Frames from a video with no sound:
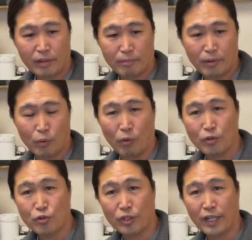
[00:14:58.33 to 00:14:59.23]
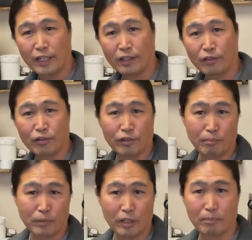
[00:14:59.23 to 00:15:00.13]
But once you're getting into
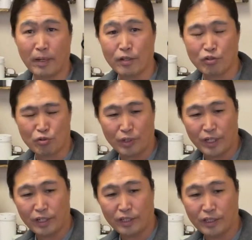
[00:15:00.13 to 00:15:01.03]
milk-based drink,